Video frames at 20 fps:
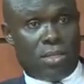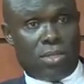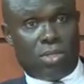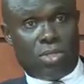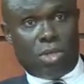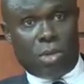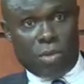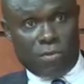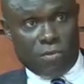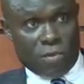
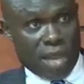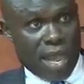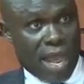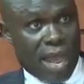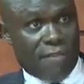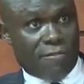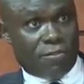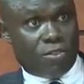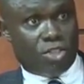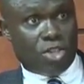Some even
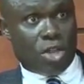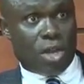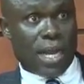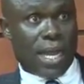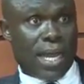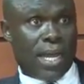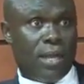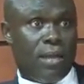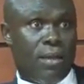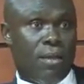have
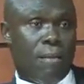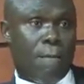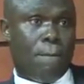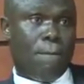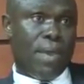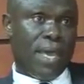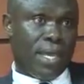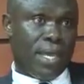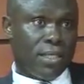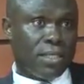
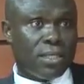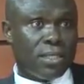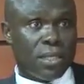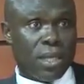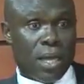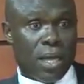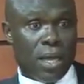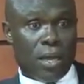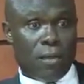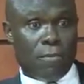solar-based